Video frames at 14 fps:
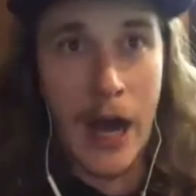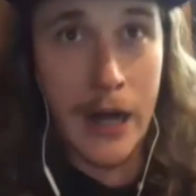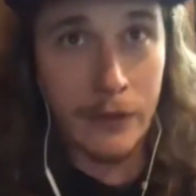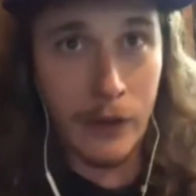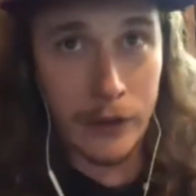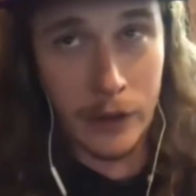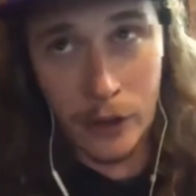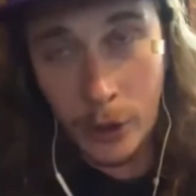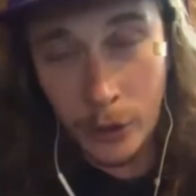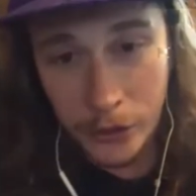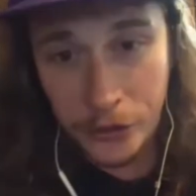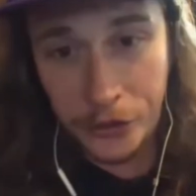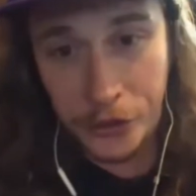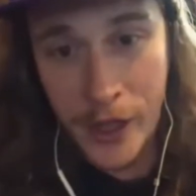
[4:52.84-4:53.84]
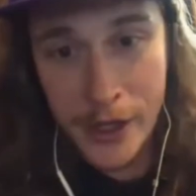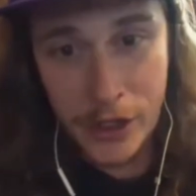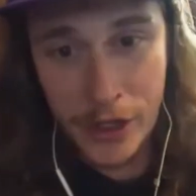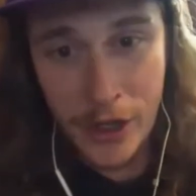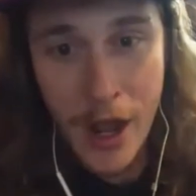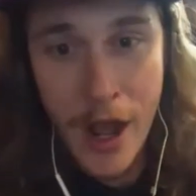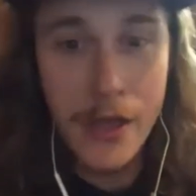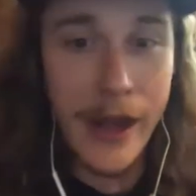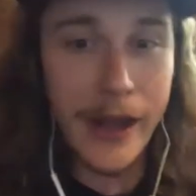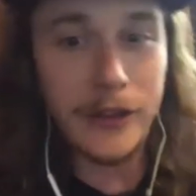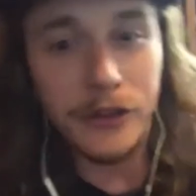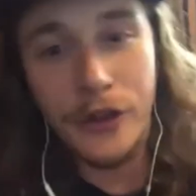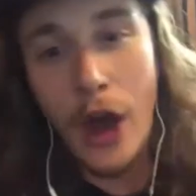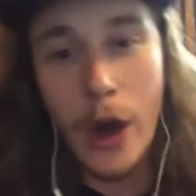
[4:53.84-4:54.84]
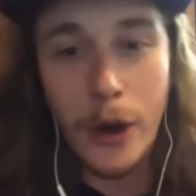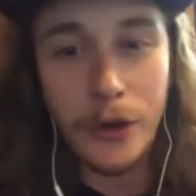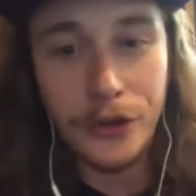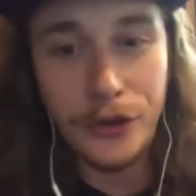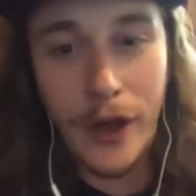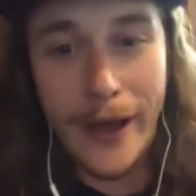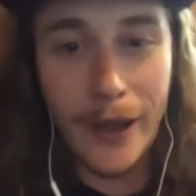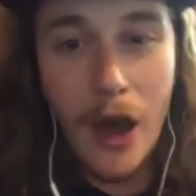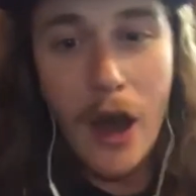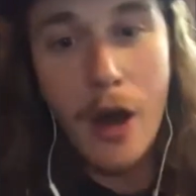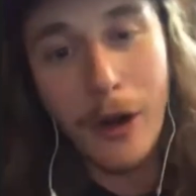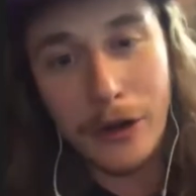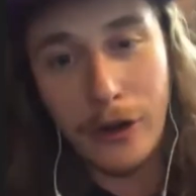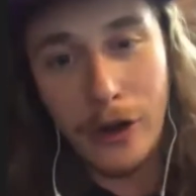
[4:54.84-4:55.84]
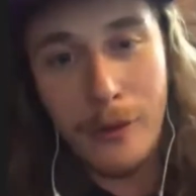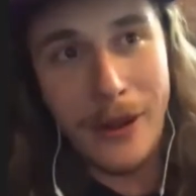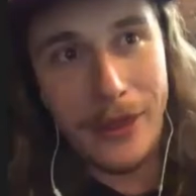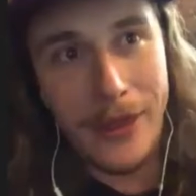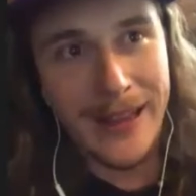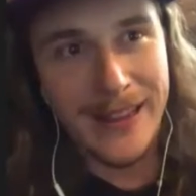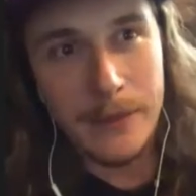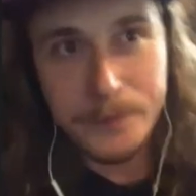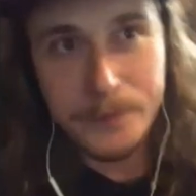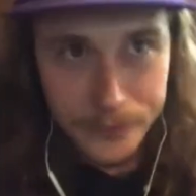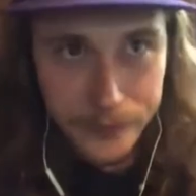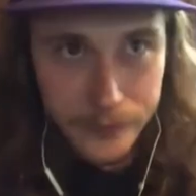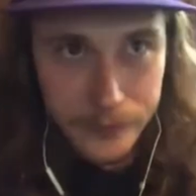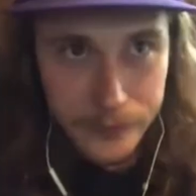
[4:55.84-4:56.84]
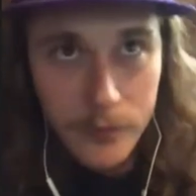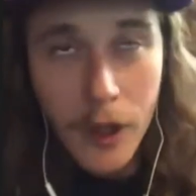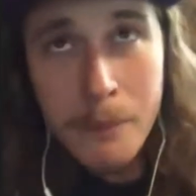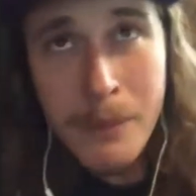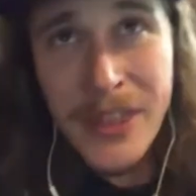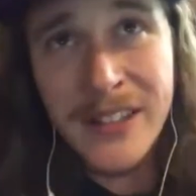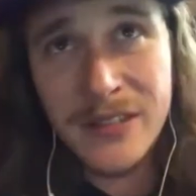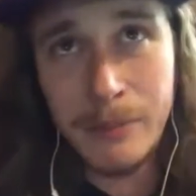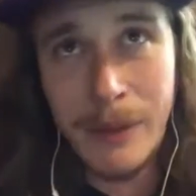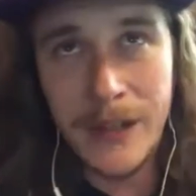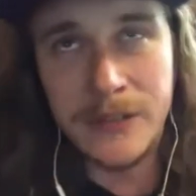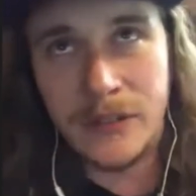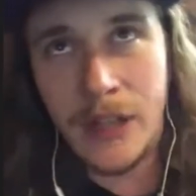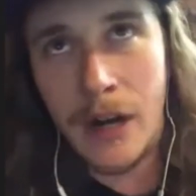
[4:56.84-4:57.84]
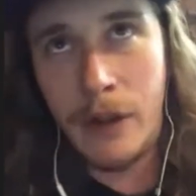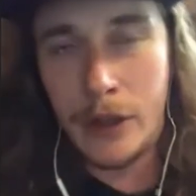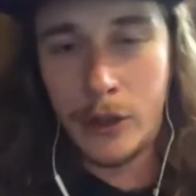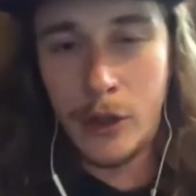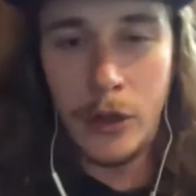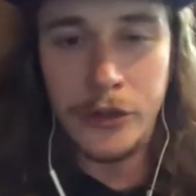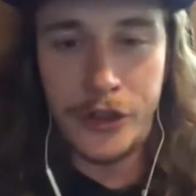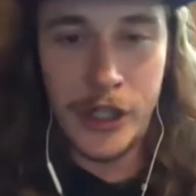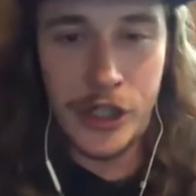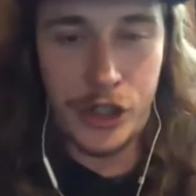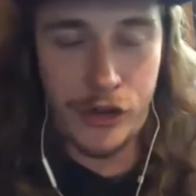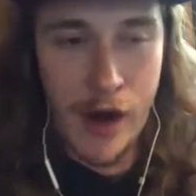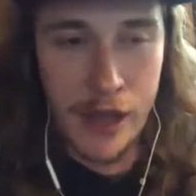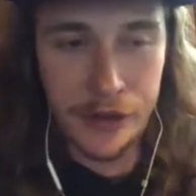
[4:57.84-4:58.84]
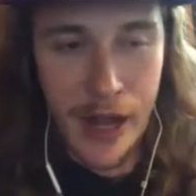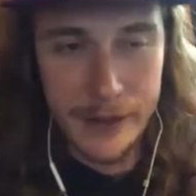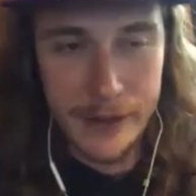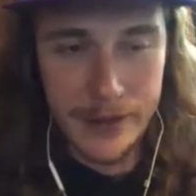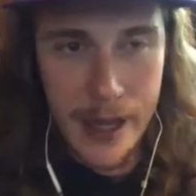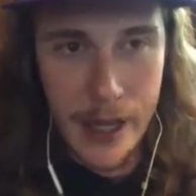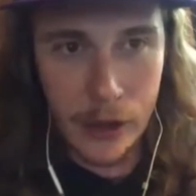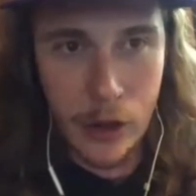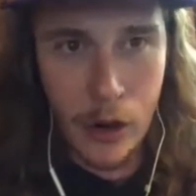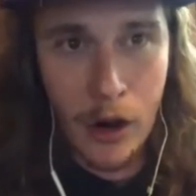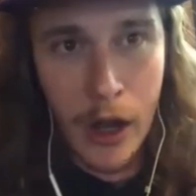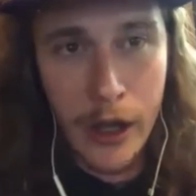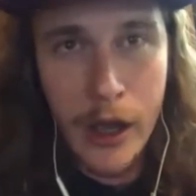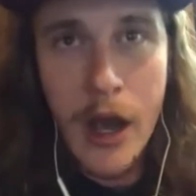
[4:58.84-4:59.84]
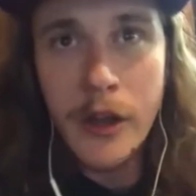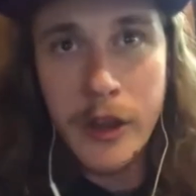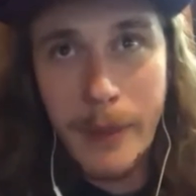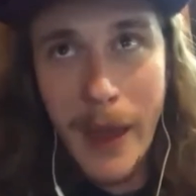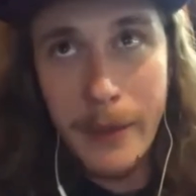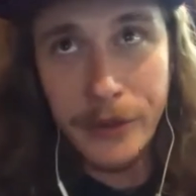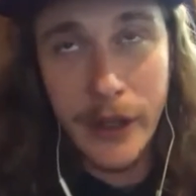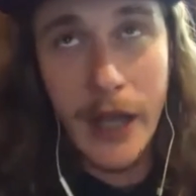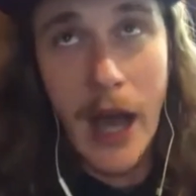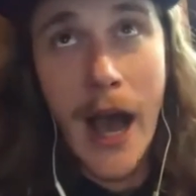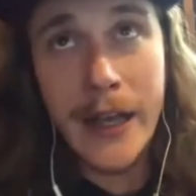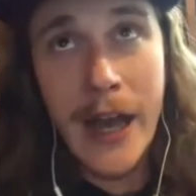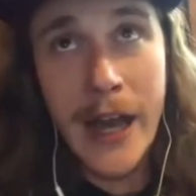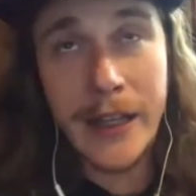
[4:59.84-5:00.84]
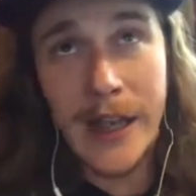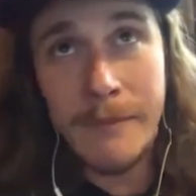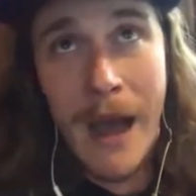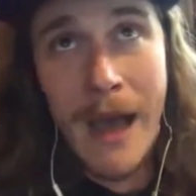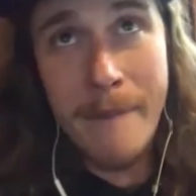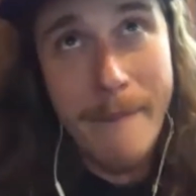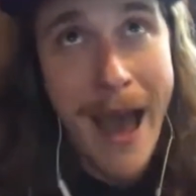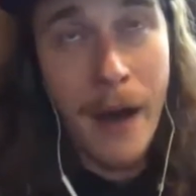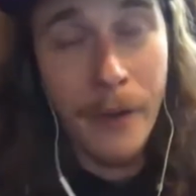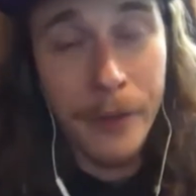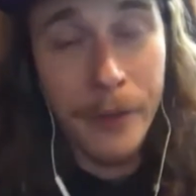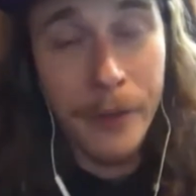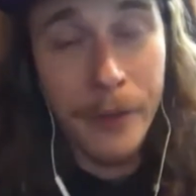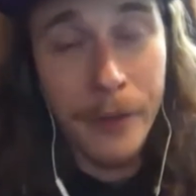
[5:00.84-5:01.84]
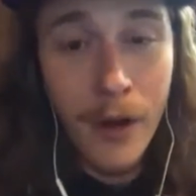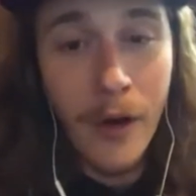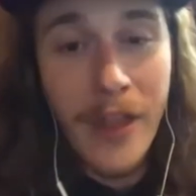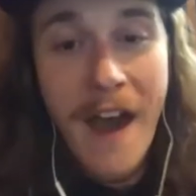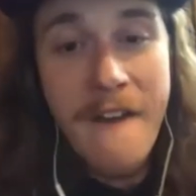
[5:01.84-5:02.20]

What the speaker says: of like the golden snitch that it knows like what to do, but instead of like the golden snitch tries not to get caught, the baby's like, I gotta get my mouth on that